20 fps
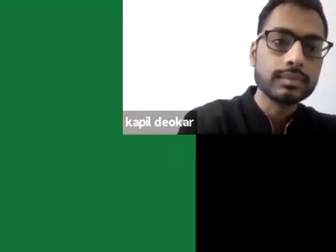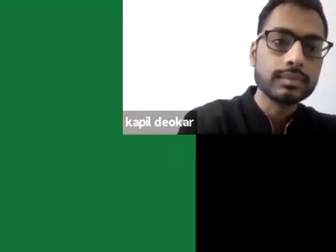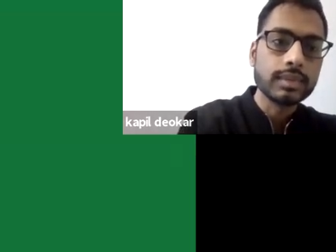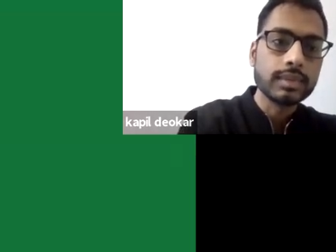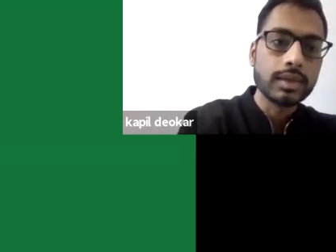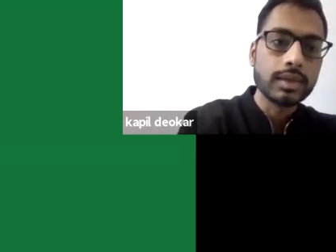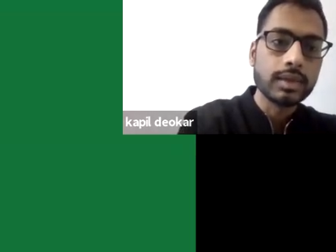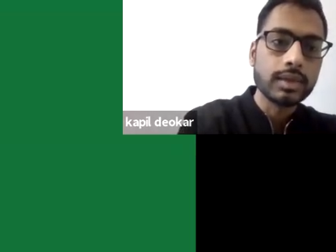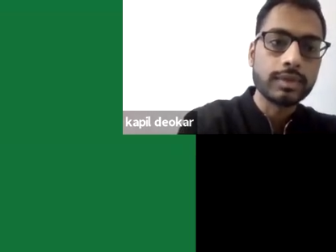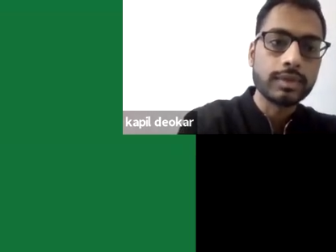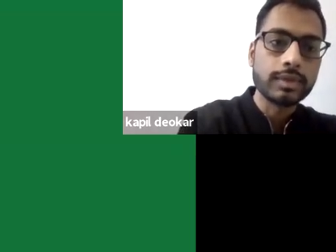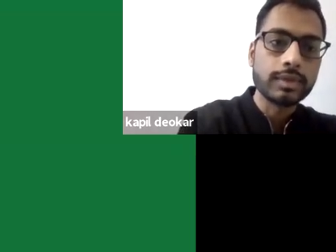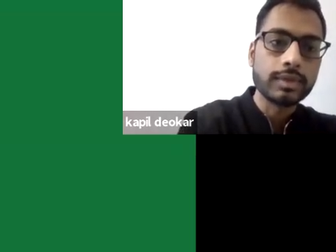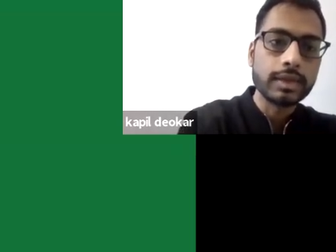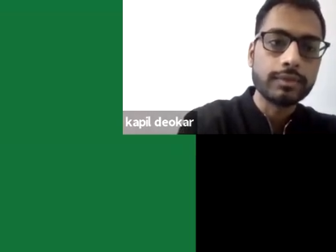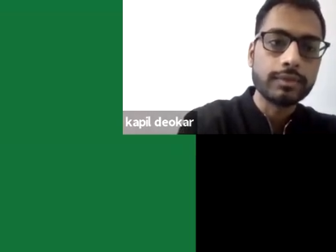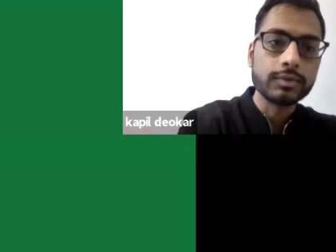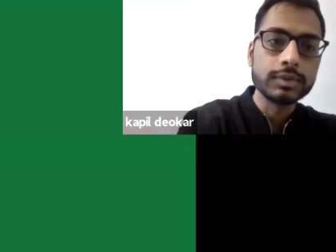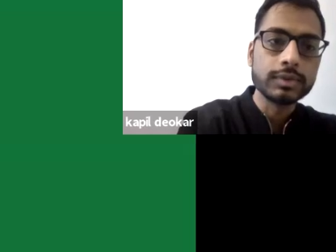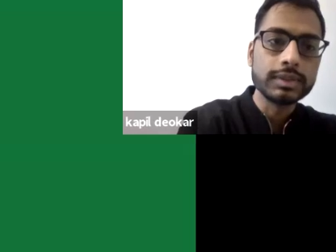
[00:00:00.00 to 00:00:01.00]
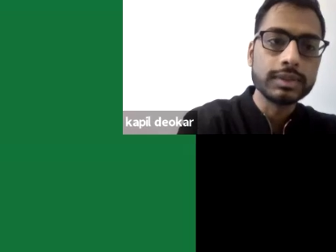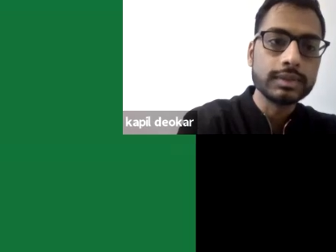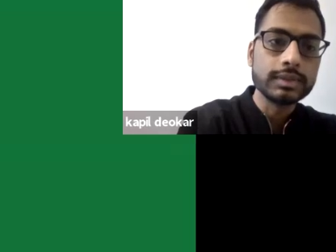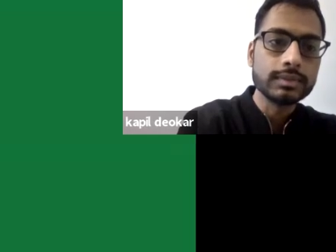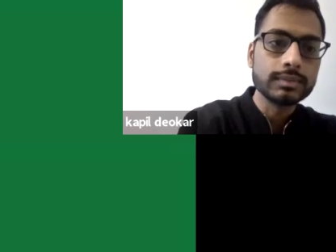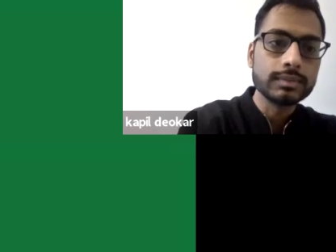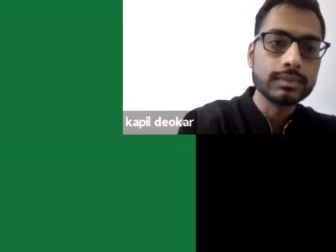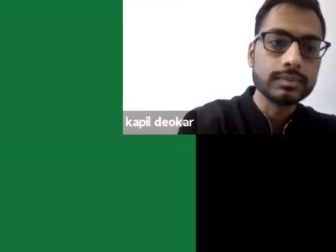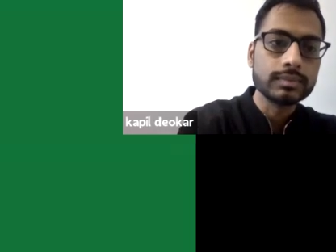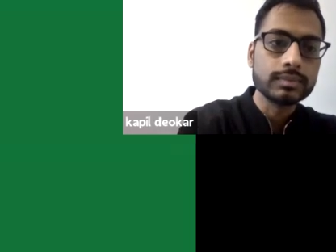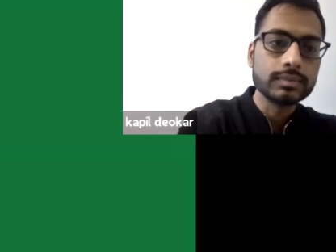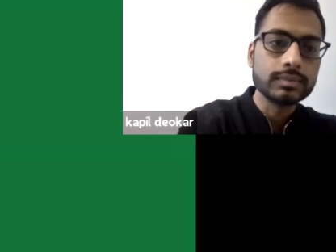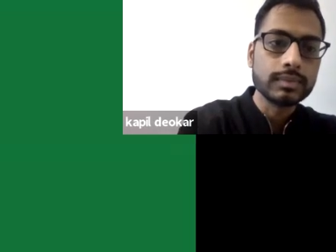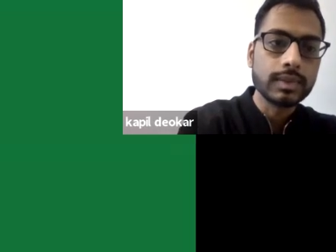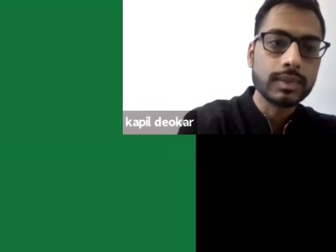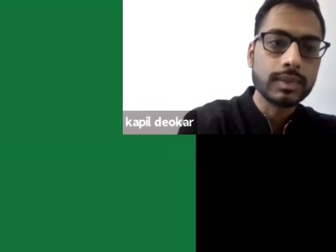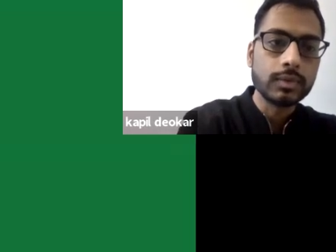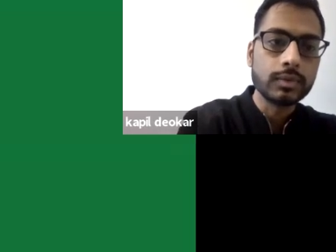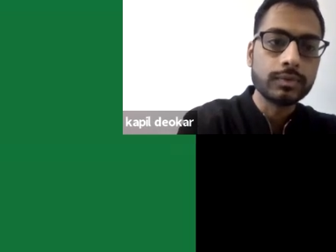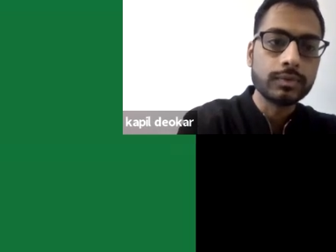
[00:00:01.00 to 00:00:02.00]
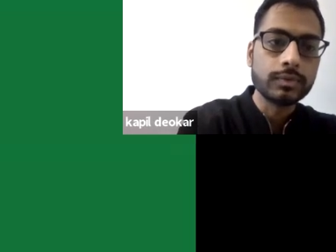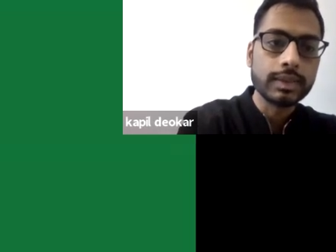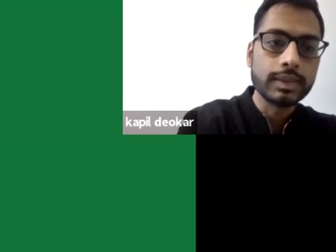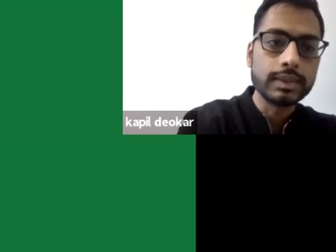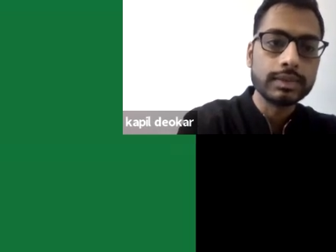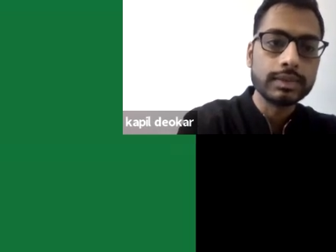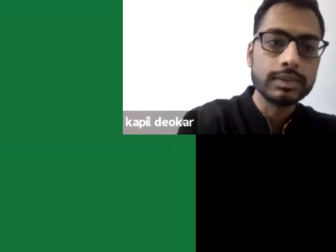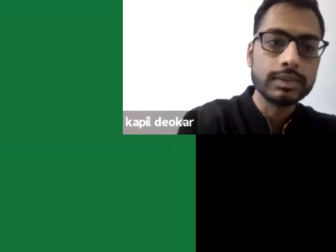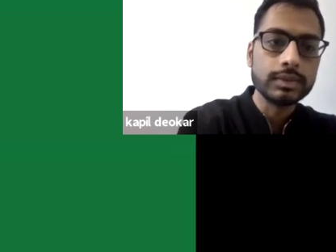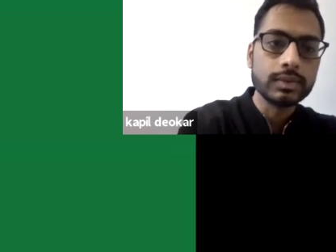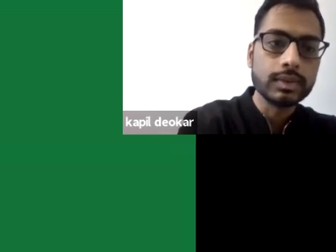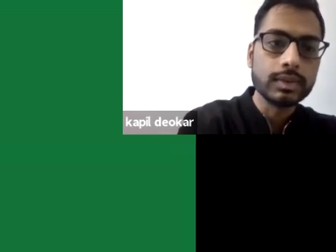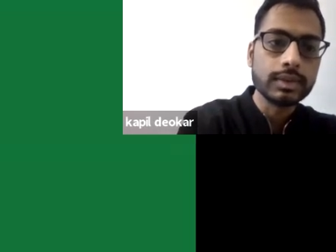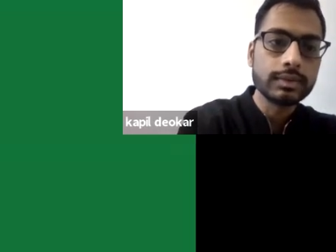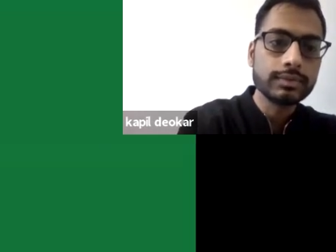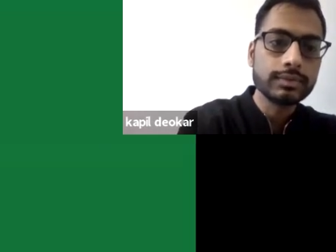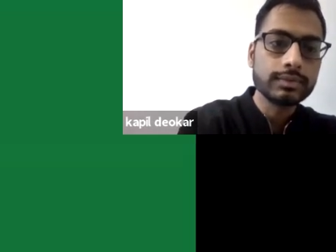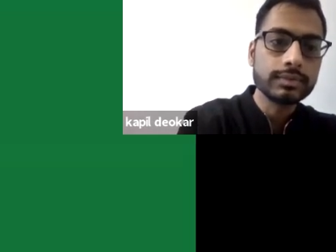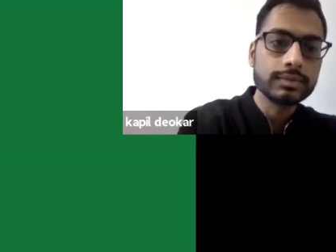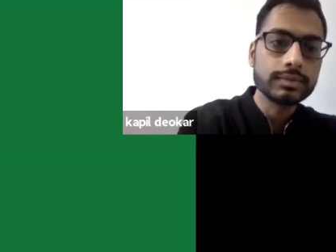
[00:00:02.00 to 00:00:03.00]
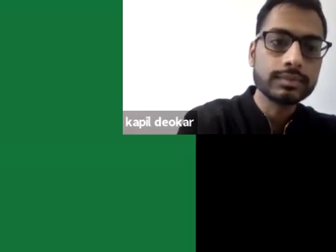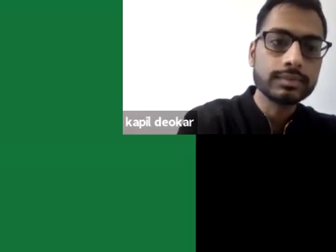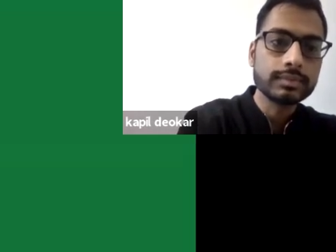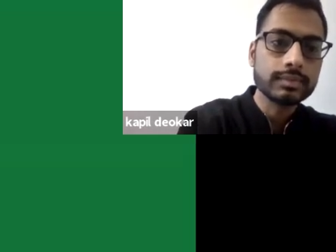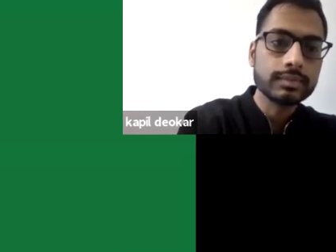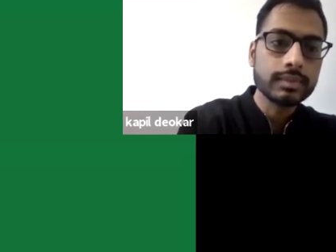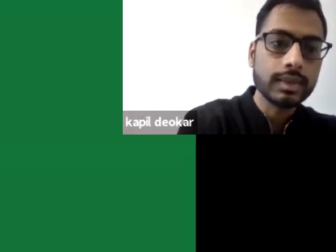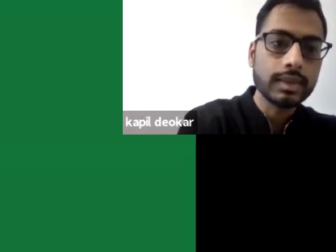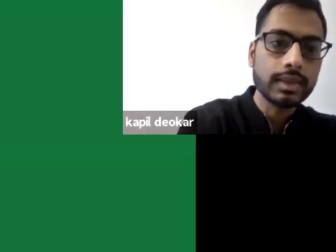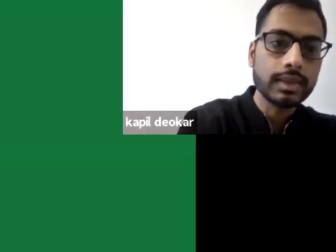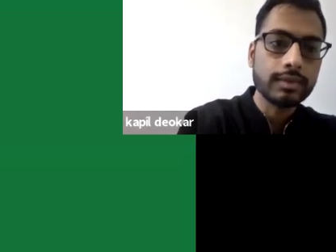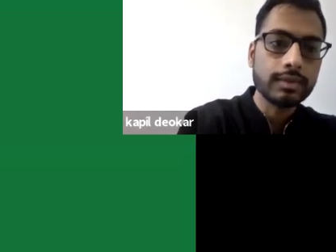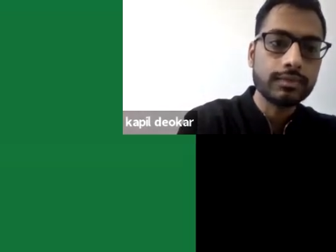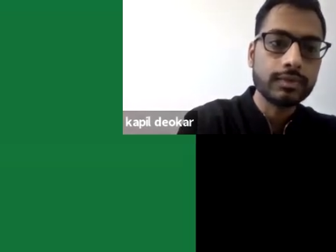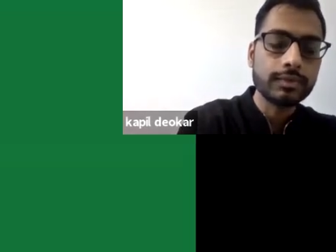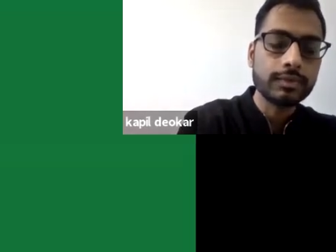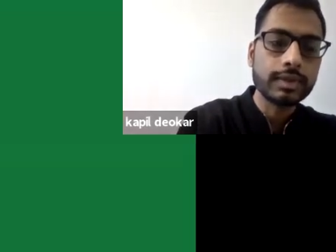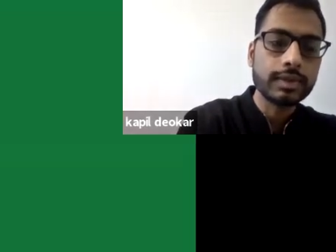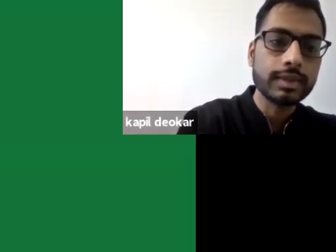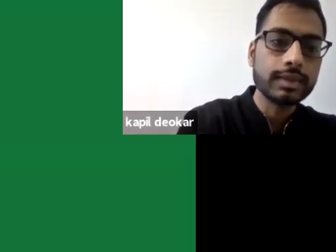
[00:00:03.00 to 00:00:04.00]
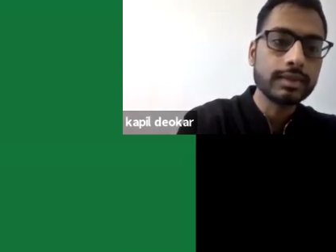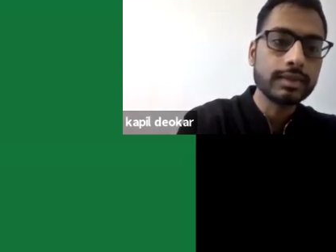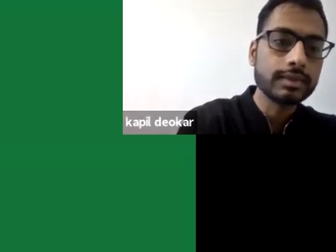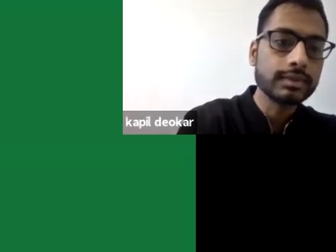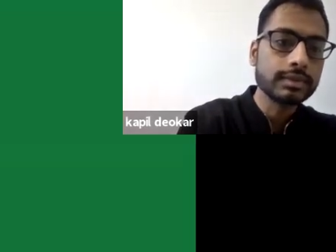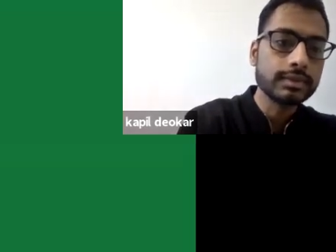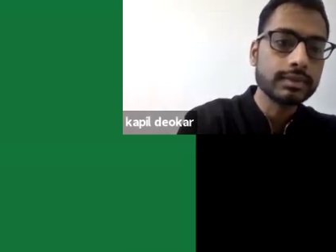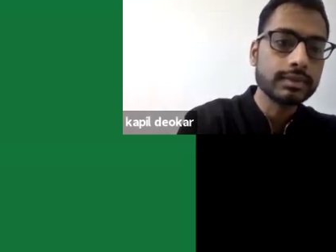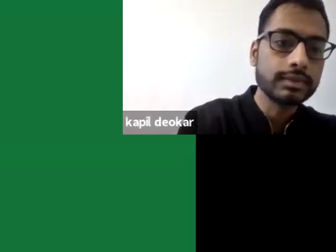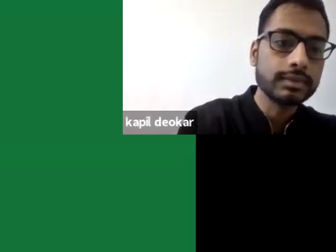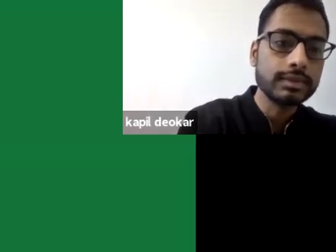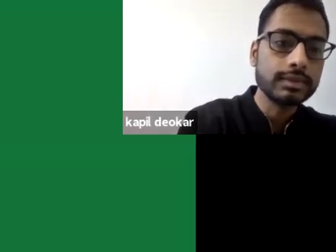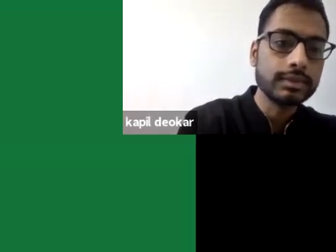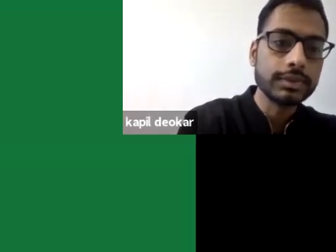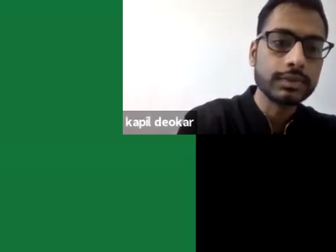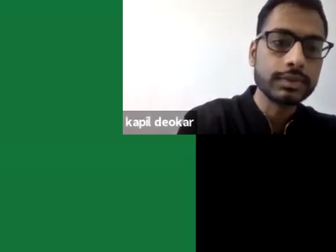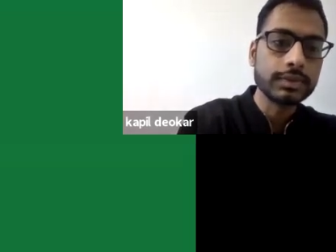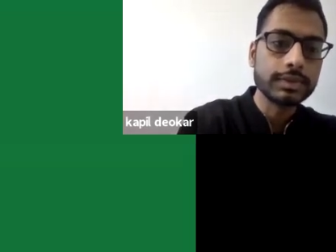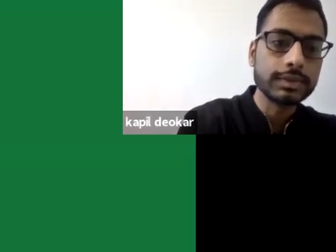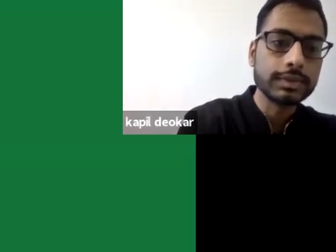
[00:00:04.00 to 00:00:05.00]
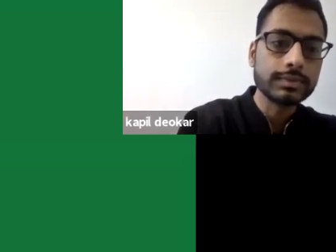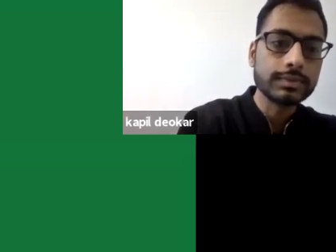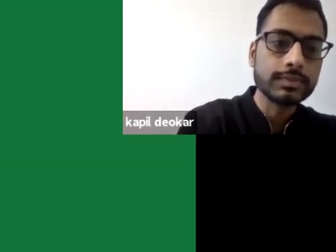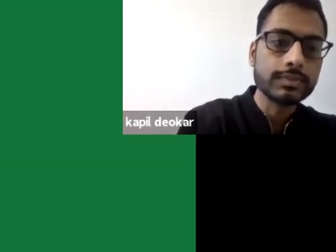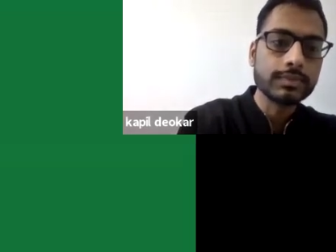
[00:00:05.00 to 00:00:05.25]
I want to find FOG. I want to find GOF, and I have to find GOG.